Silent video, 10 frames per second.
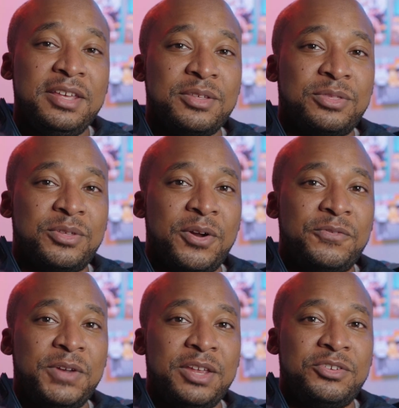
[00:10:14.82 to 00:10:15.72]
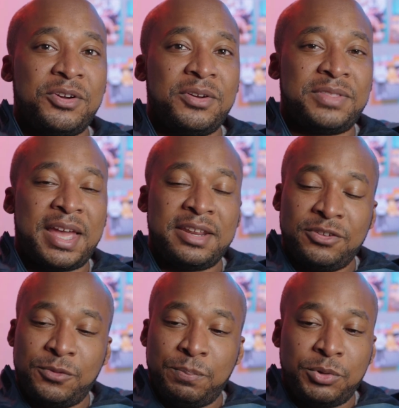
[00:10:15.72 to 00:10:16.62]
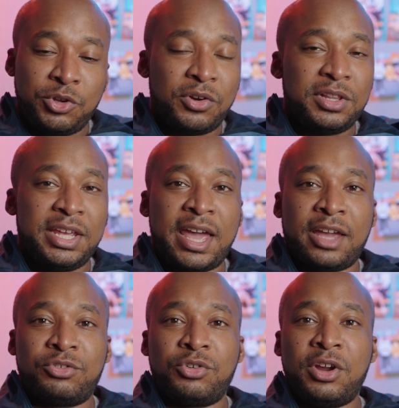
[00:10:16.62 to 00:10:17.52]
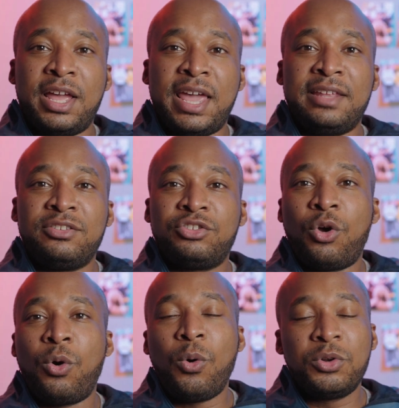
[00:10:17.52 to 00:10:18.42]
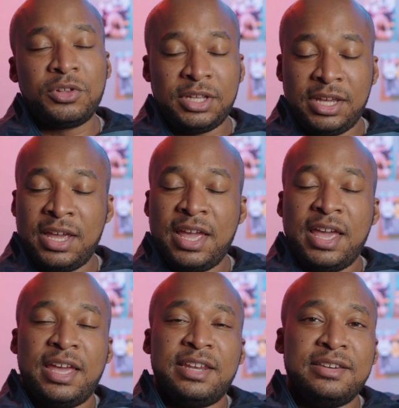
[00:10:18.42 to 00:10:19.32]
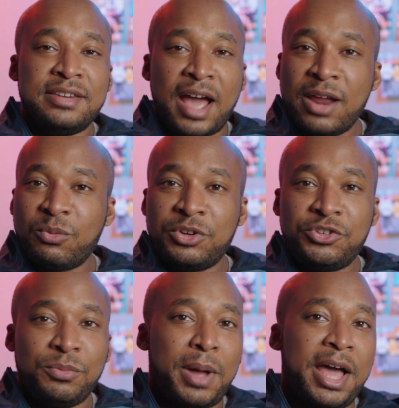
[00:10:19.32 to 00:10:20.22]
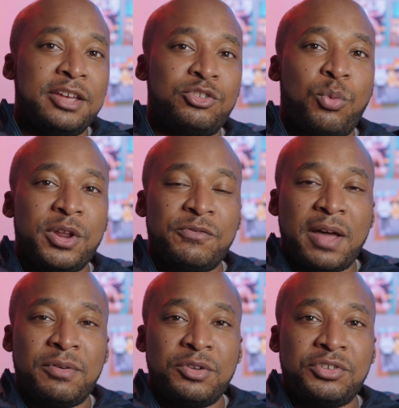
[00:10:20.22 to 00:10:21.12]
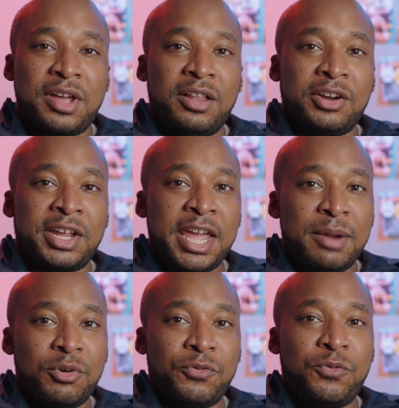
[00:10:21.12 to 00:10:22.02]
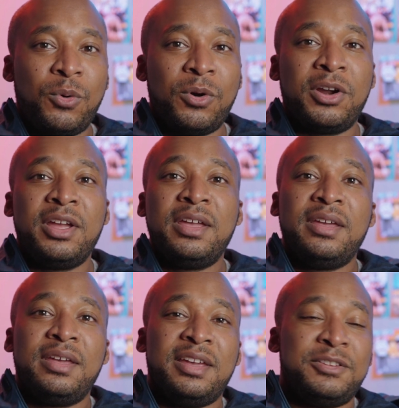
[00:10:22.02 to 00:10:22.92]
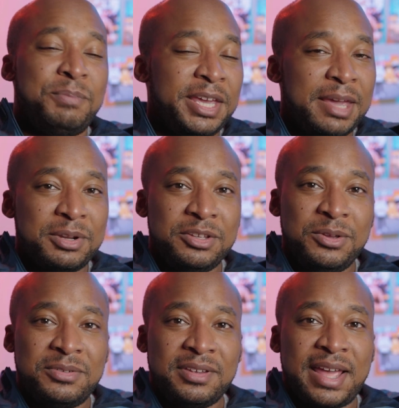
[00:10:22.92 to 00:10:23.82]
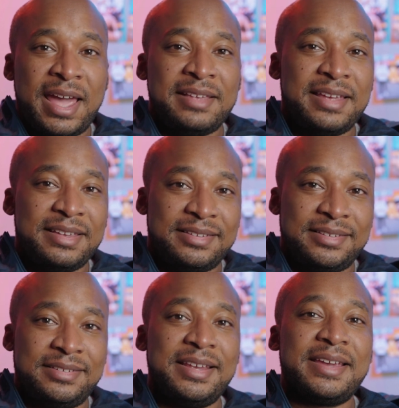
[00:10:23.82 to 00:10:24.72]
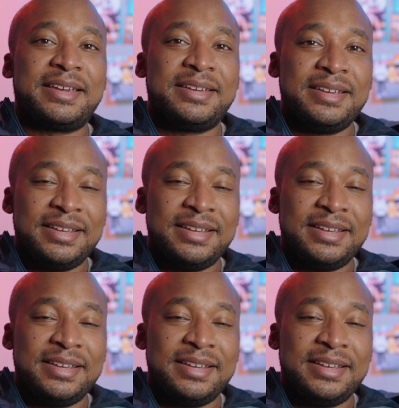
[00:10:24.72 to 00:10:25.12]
the third feature that is purely extra and totally not what you buy a $2,500 camera for. It's being able to use it as a sick